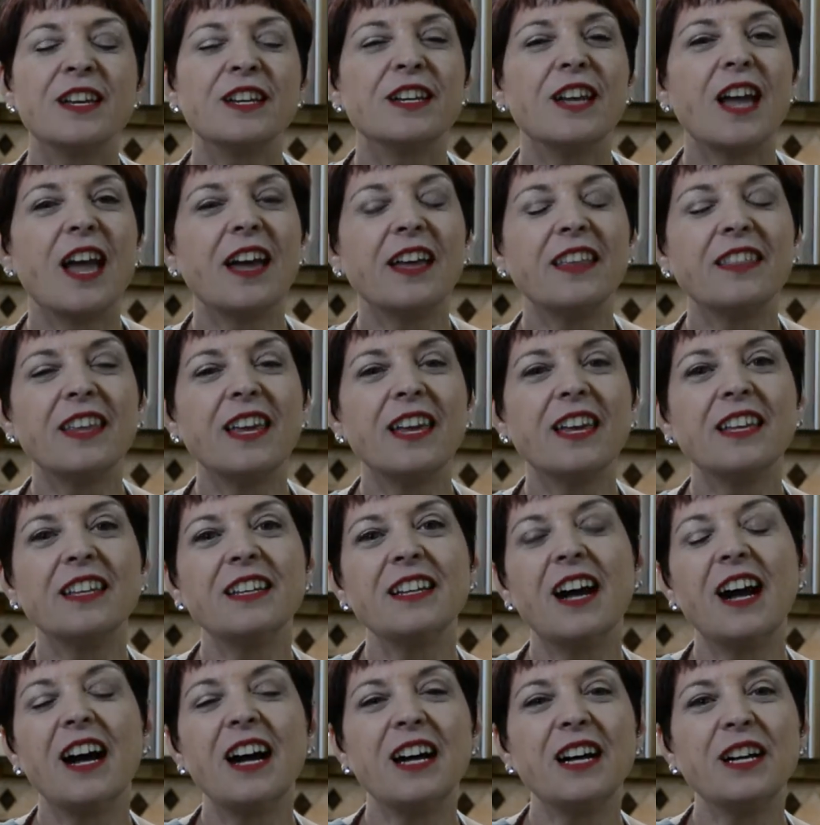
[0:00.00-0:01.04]
And then
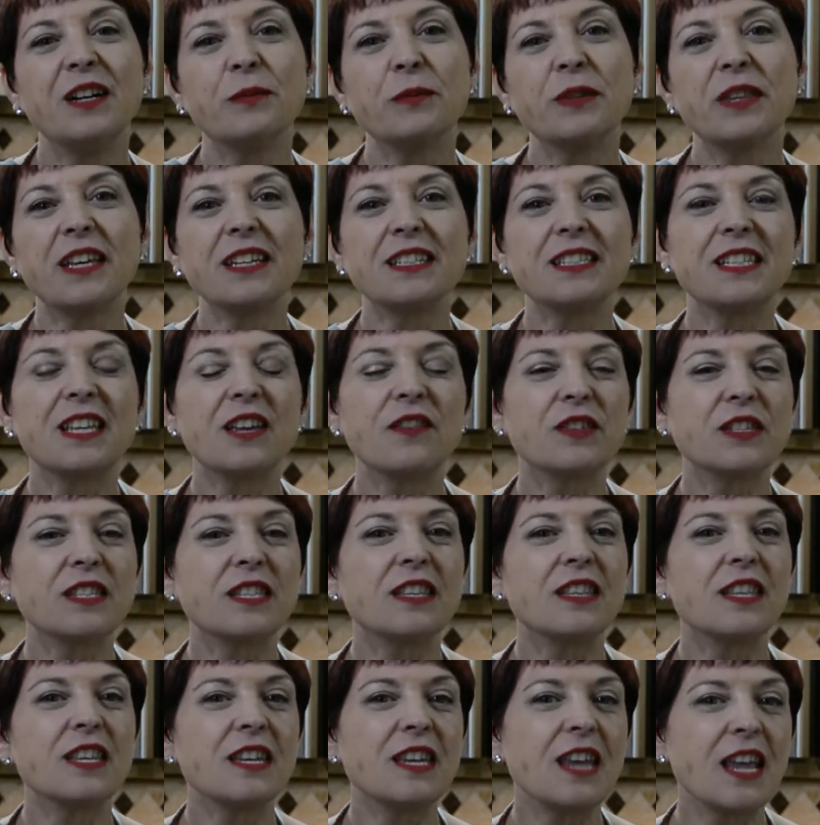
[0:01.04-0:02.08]
we like to give it
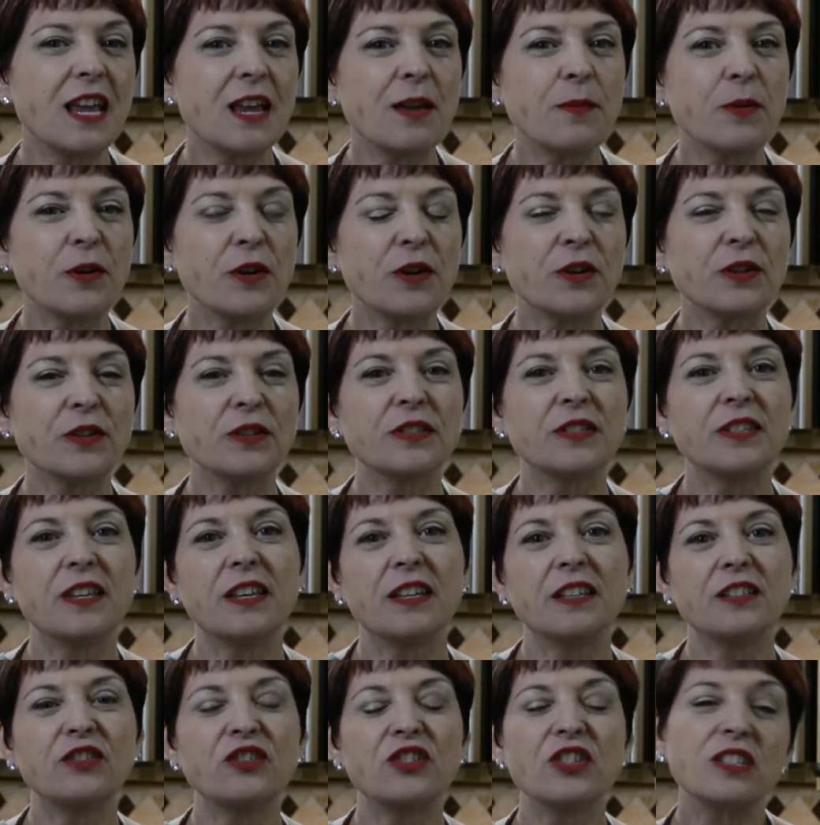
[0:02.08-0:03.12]
to the neighbors
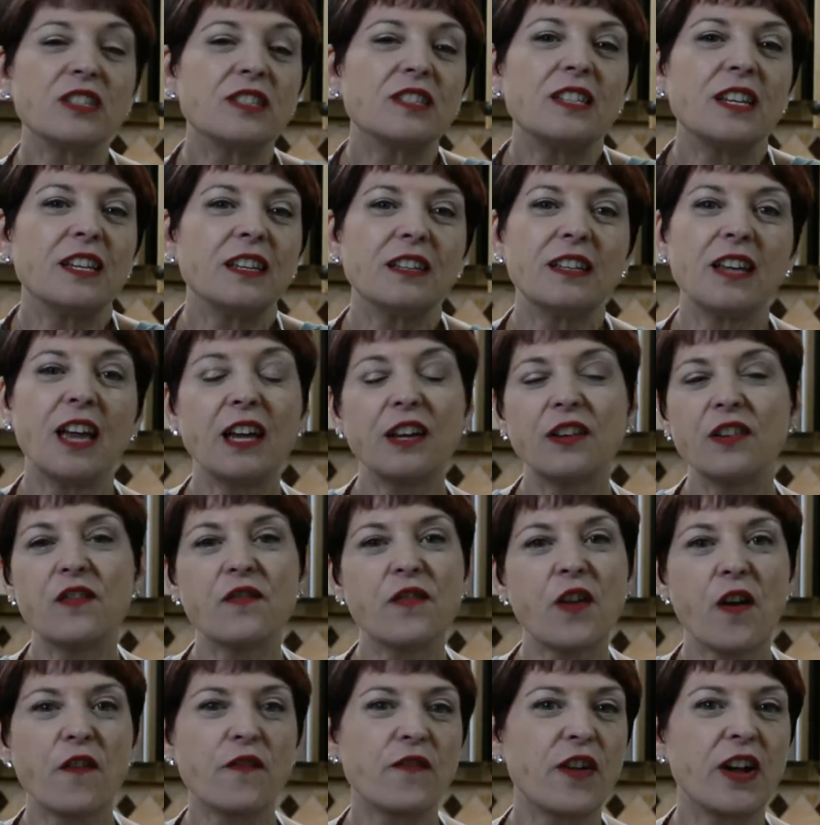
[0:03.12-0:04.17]
and just to any
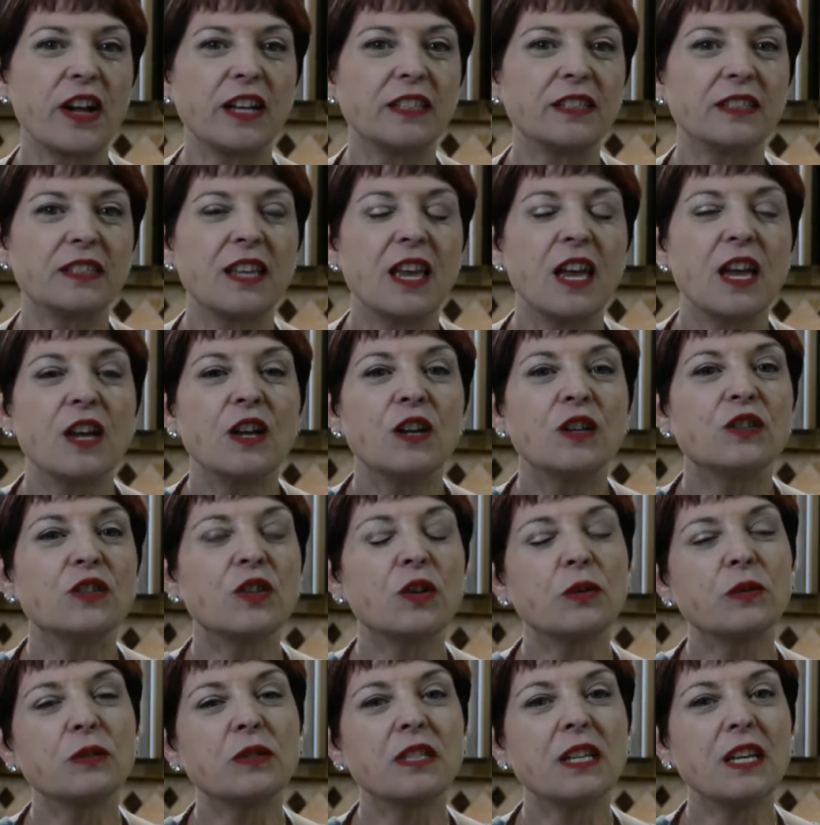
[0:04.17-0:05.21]
of our friends.
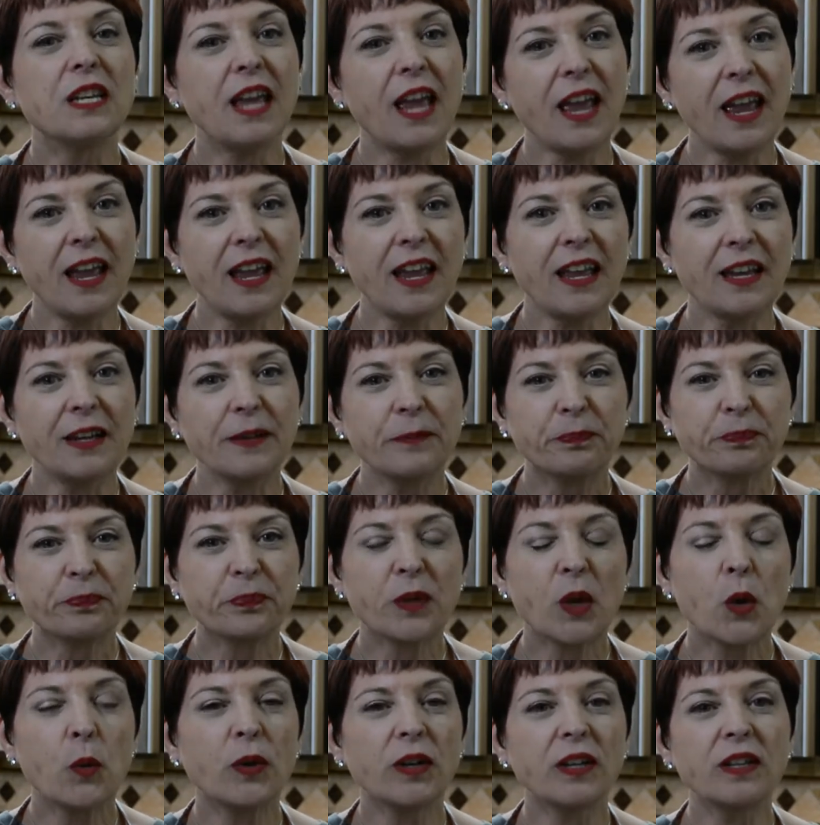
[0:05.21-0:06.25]
So today,
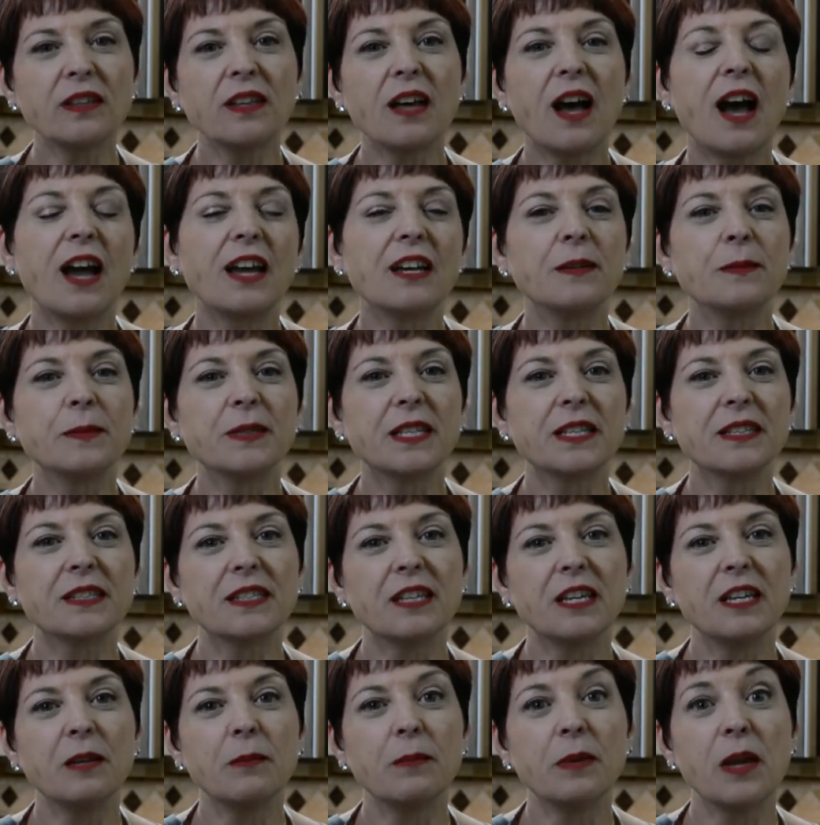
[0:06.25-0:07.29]
one of the items that's
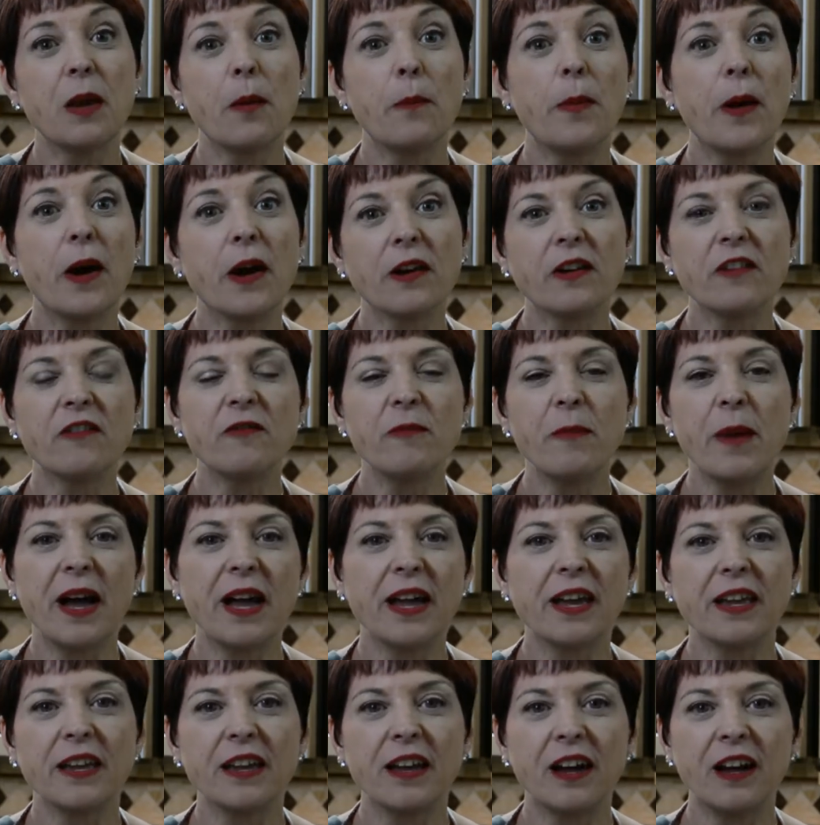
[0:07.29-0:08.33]
going to be a part of
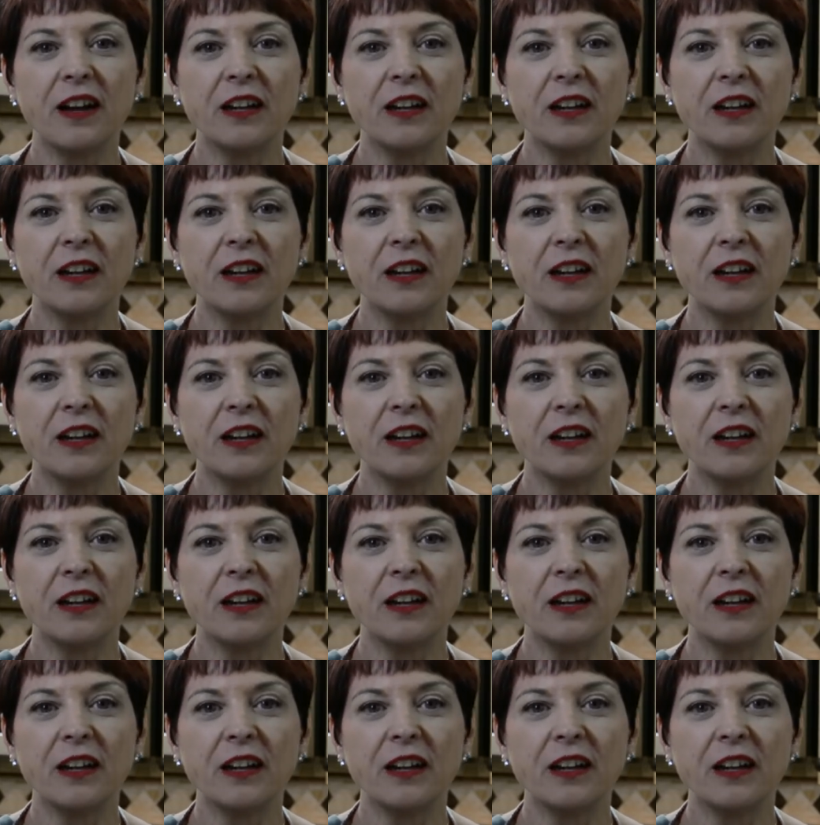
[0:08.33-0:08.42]
my